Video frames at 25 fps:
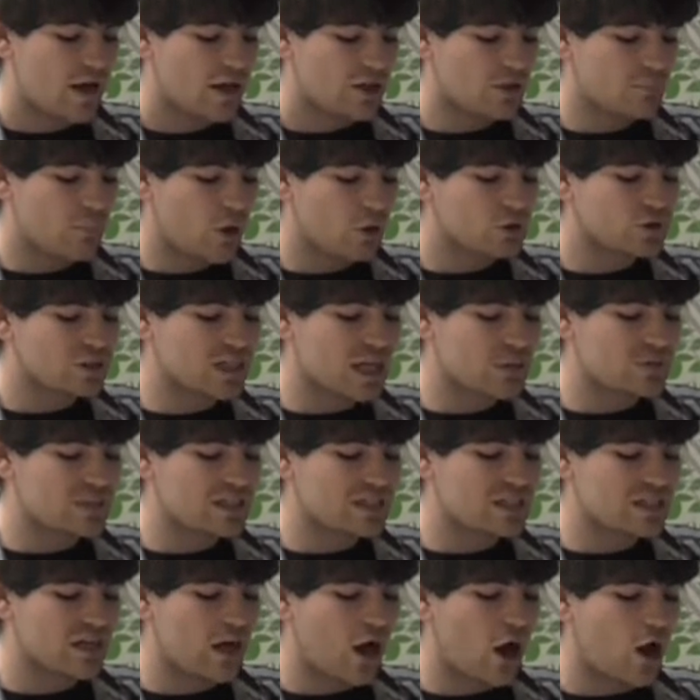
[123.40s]
The mole
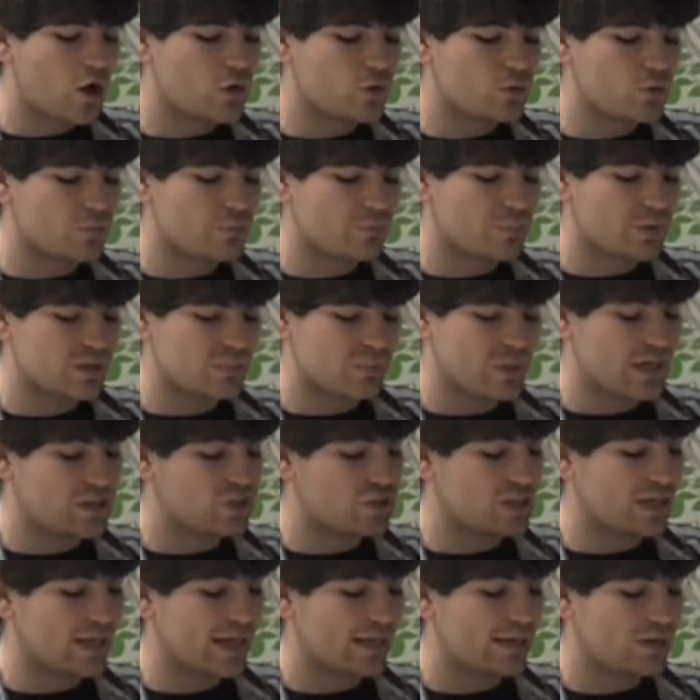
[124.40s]
shouted "no," but the
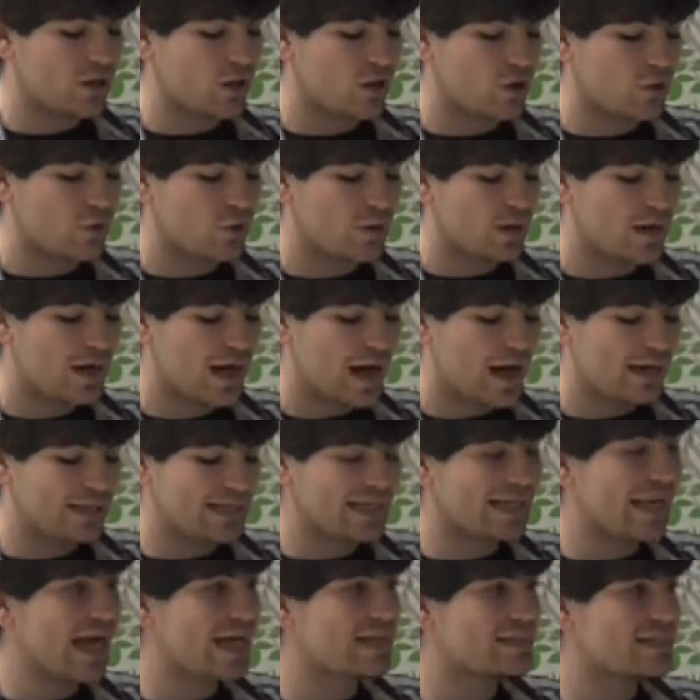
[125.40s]
pigeon let go, and
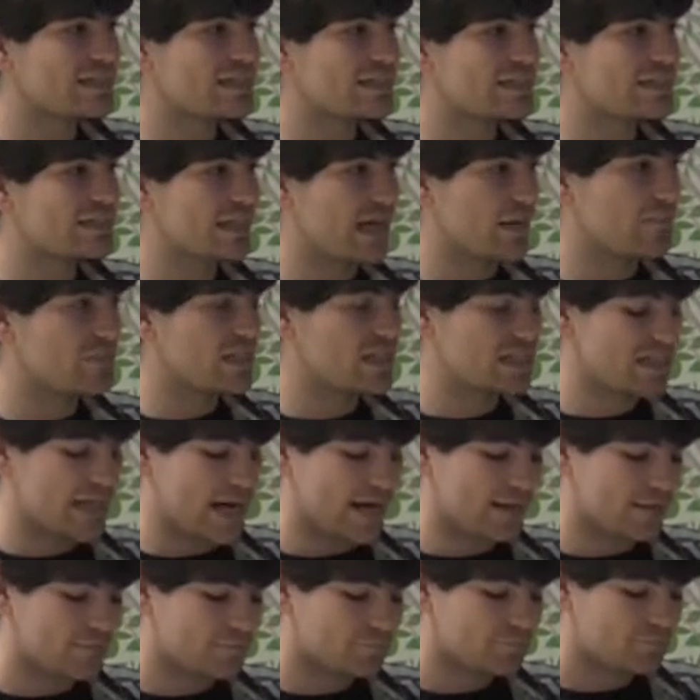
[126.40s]
he landed and snapped his
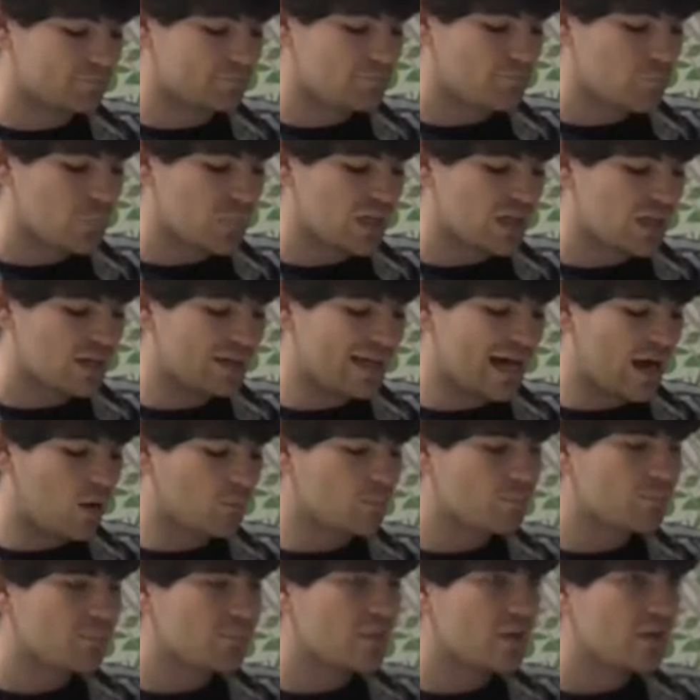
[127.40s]
neck. Oh.
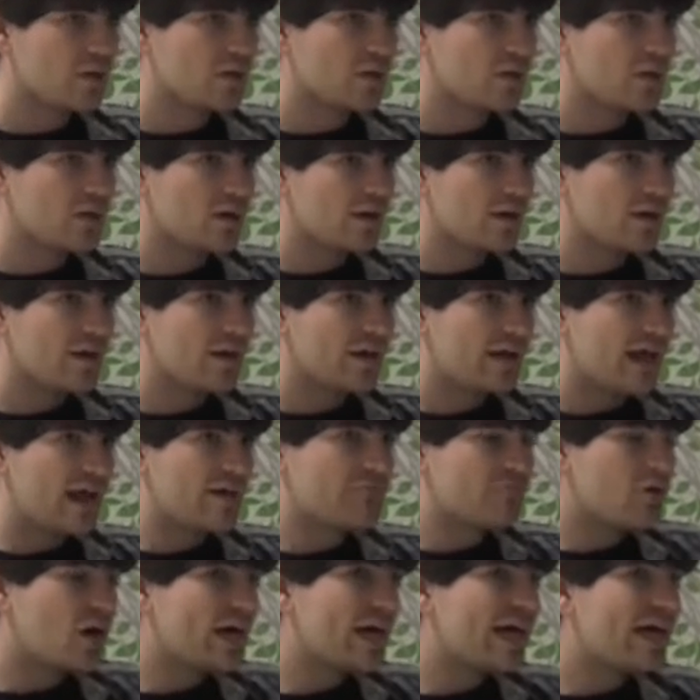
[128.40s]
Now,
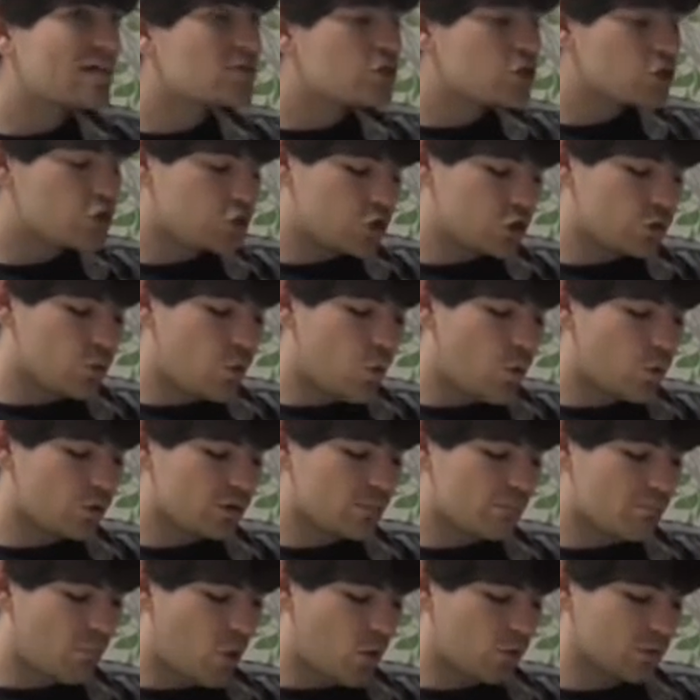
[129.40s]
if I had to
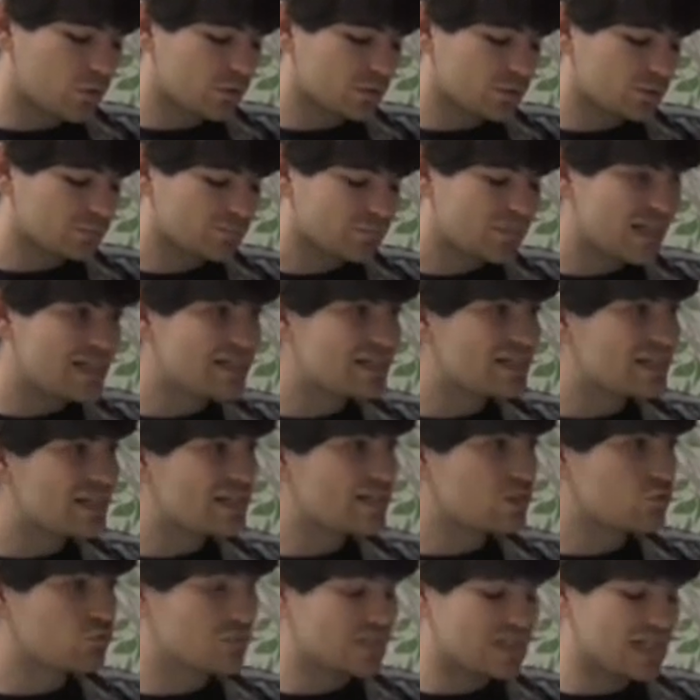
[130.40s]
shoehorn a moral into
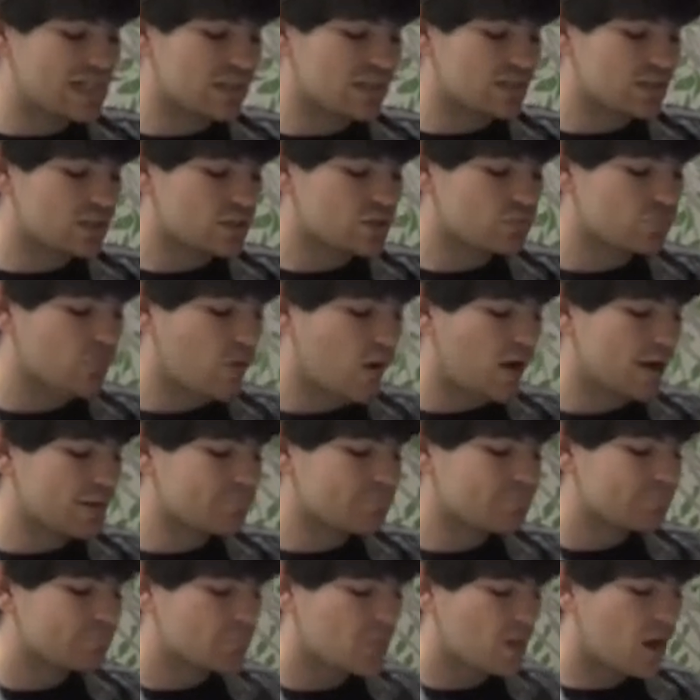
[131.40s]
this ridiculous
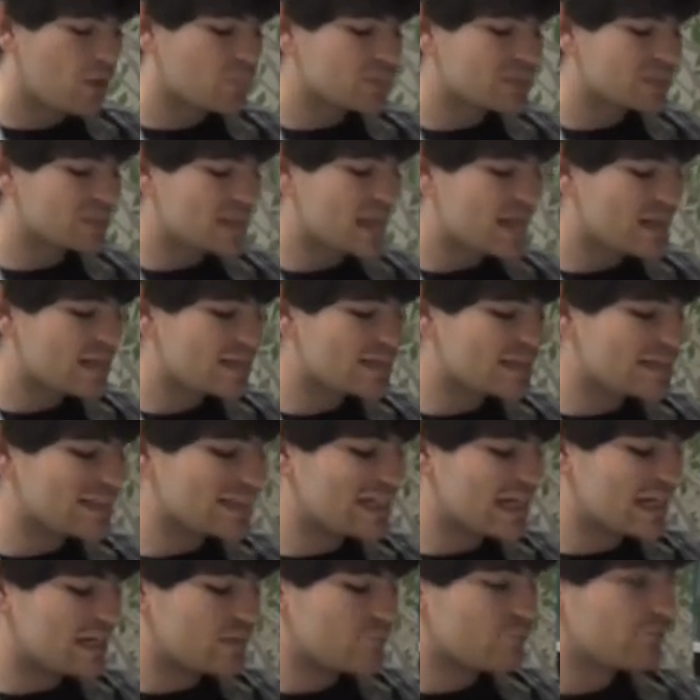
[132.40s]
rhyme, I would say that
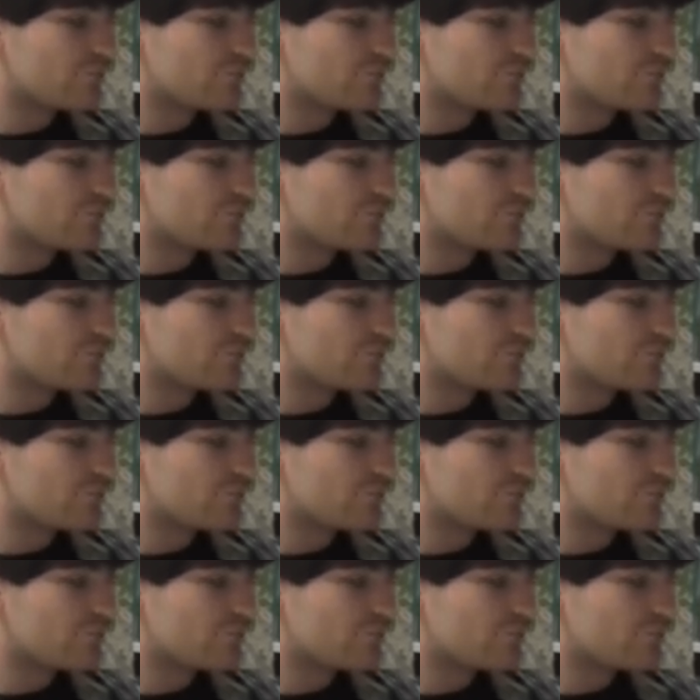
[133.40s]
stealing